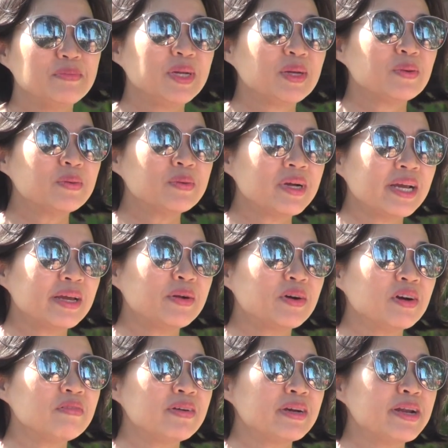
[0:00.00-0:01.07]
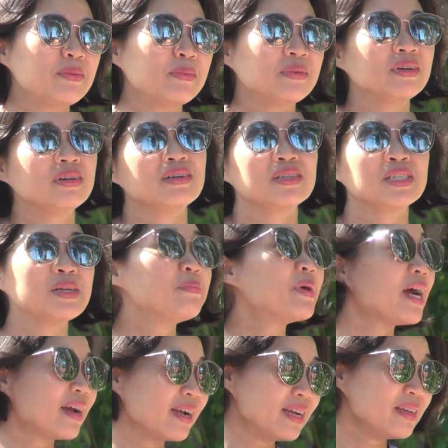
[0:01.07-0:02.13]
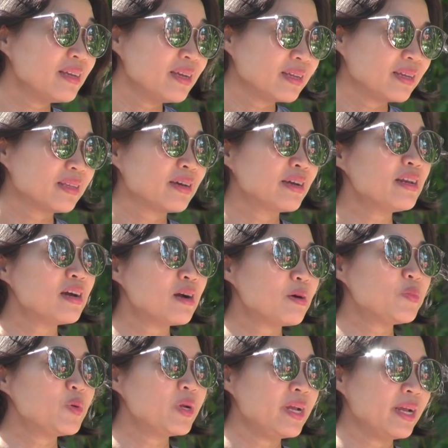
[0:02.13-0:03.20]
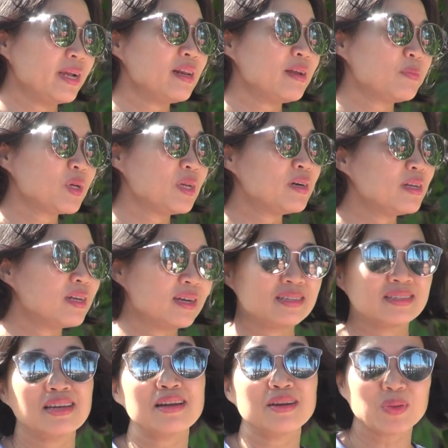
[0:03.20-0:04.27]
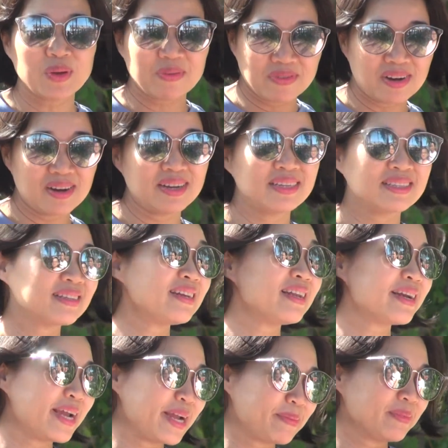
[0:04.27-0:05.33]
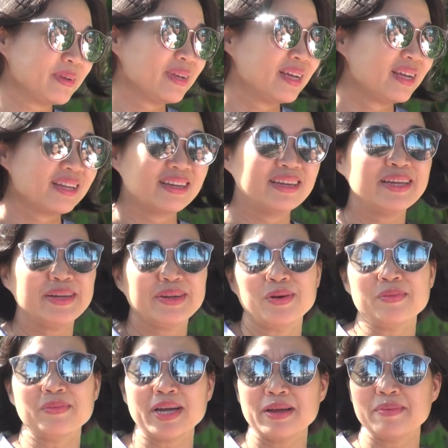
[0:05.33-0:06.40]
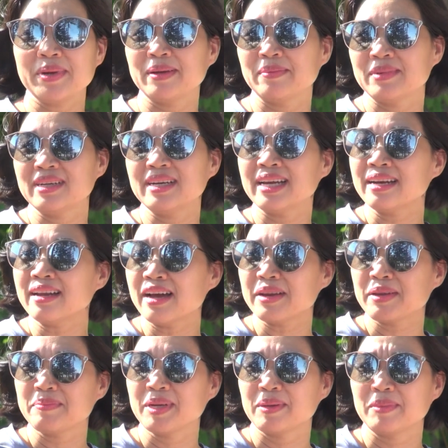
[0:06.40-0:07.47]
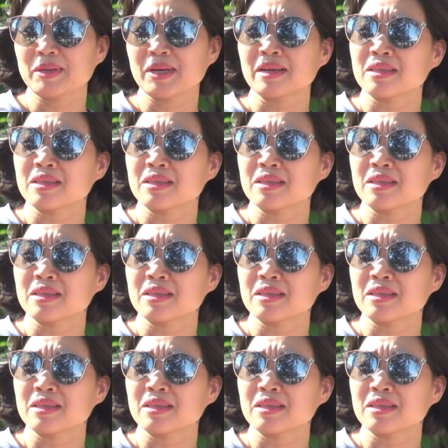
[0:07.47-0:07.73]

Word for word: I find Mui Ne a wonderful and very beautiful destination. This is the first time I have come here.